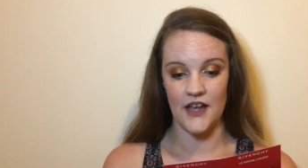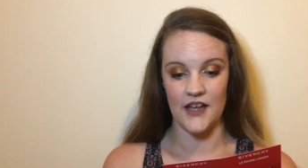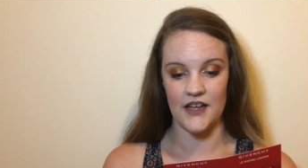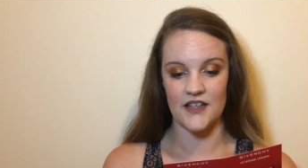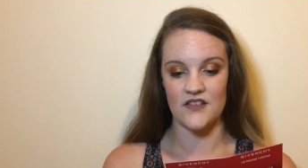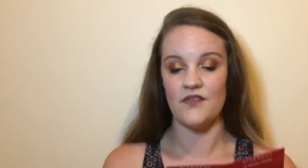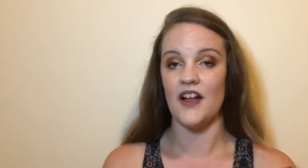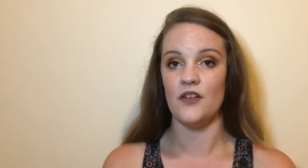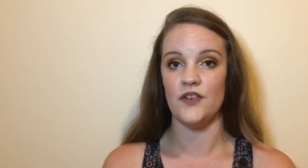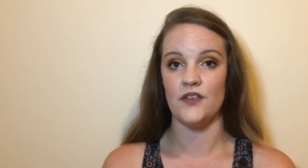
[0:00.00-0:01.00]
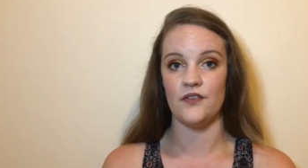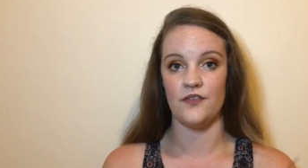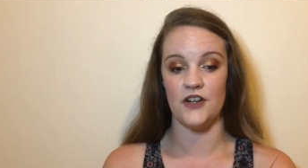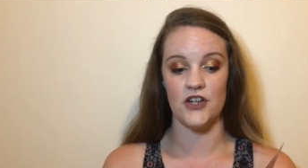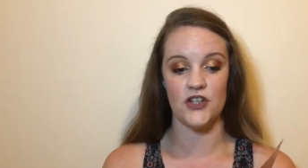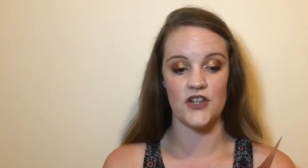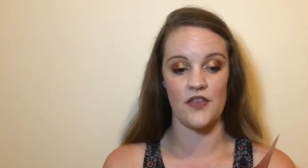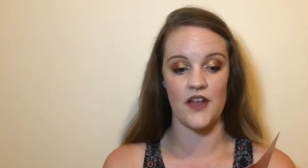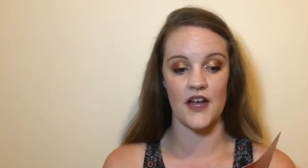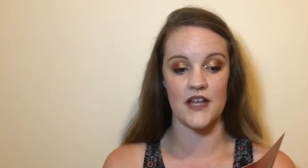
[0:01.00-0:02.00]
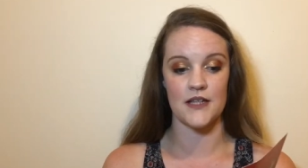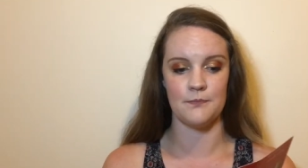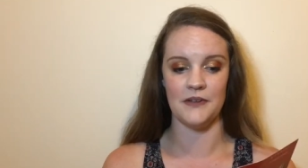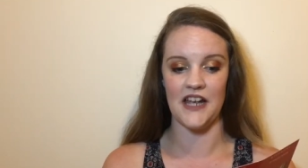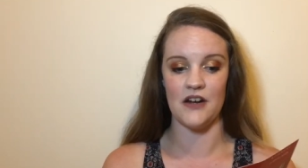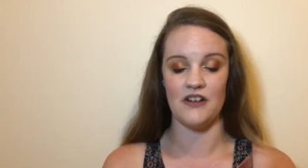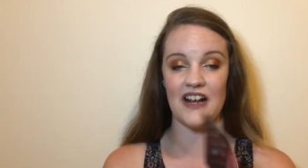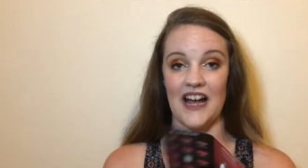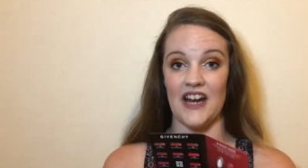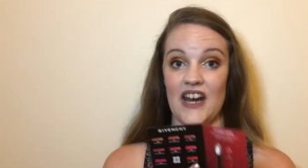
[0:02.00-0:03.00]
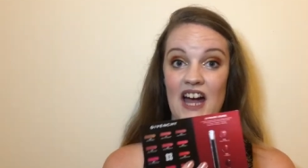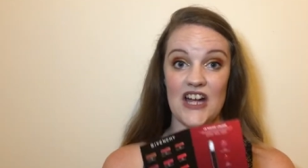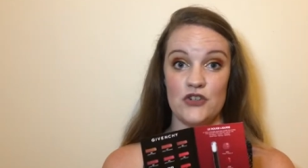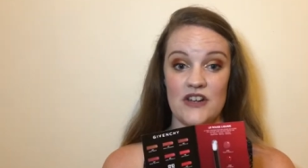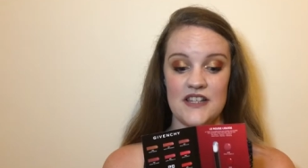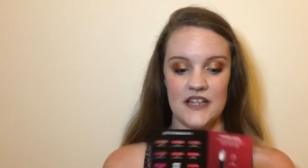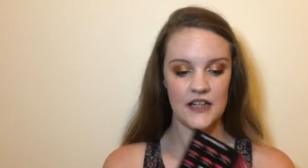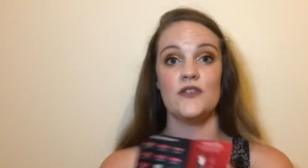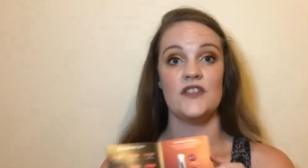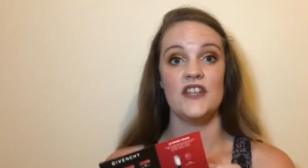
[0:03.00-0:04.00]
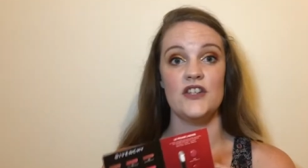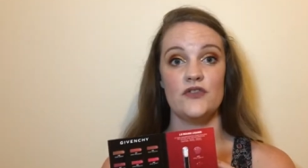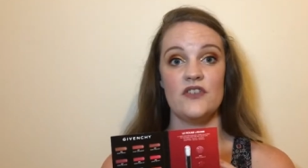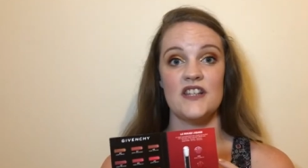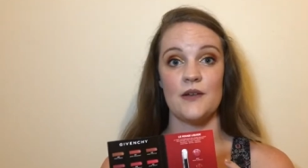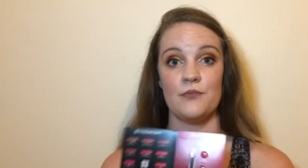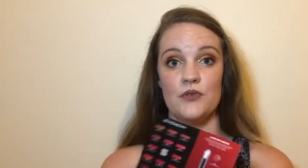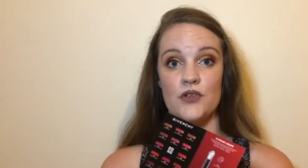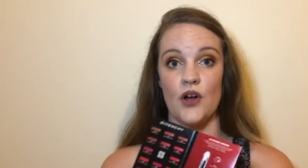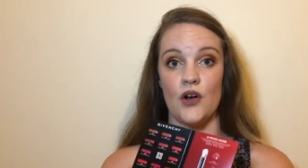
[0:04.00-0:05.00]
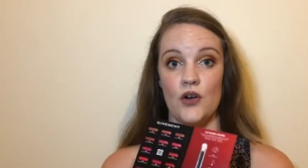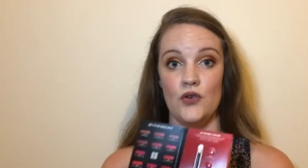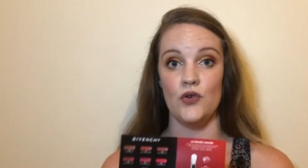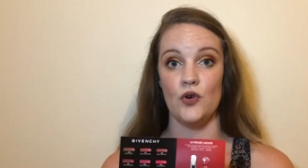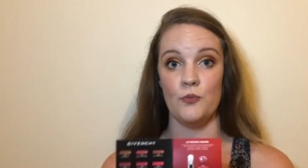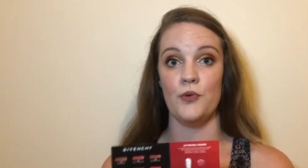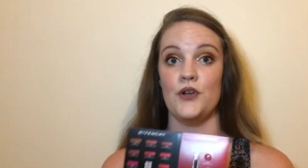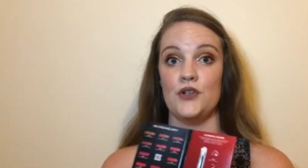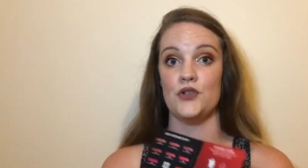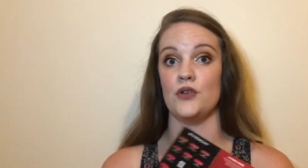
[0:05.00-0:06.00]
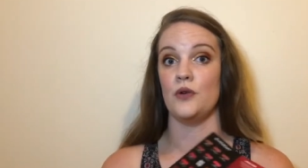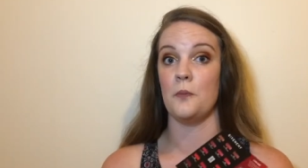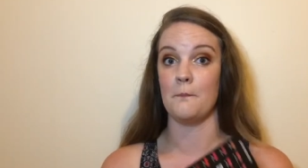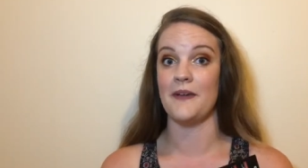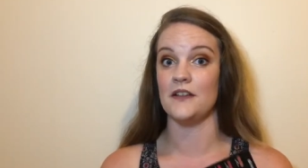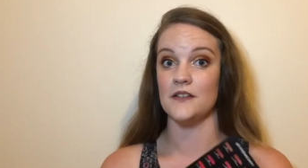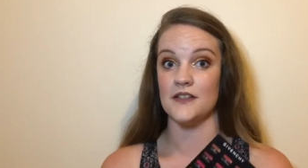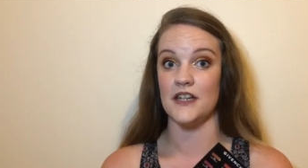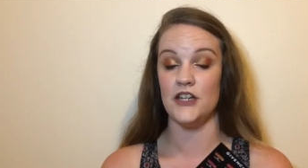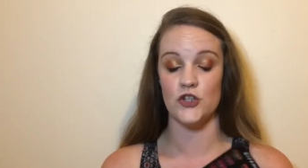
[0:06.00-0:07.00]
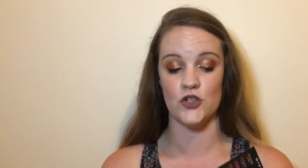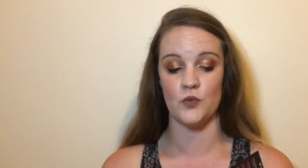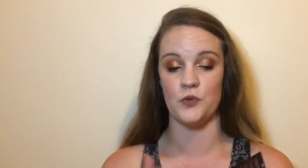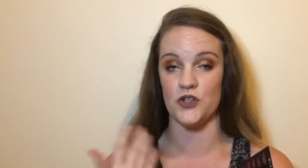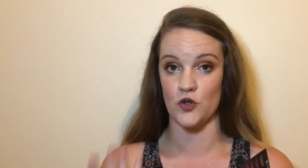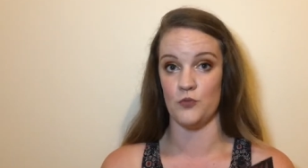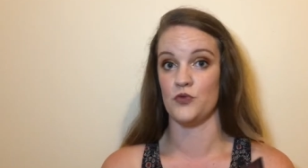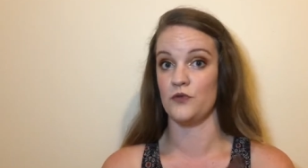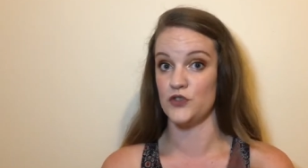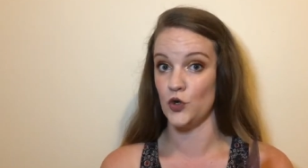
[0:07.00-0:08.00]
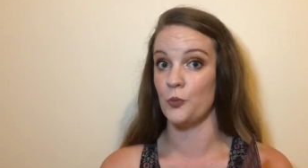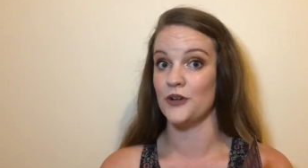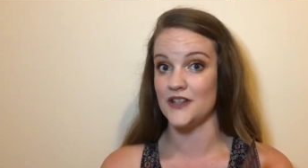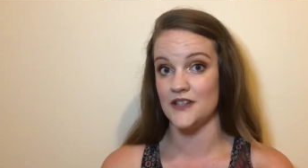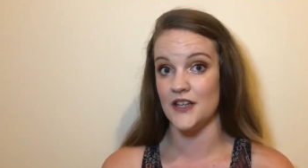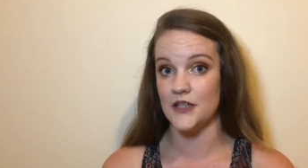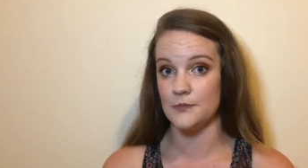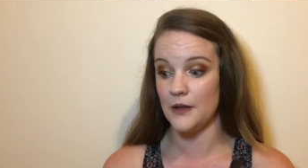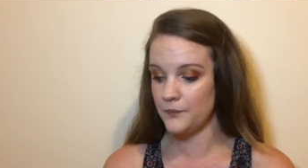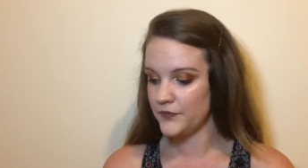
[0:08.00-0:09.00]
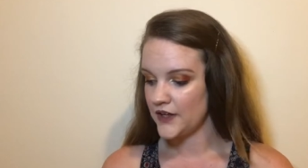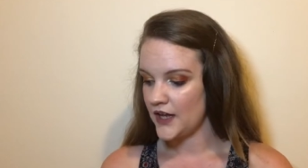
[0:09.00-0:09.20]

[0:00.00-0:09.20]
it is a velvet finish that is blurring and hydrating. These three samples are zero point two mils each, which comes to obviously zero point six mil.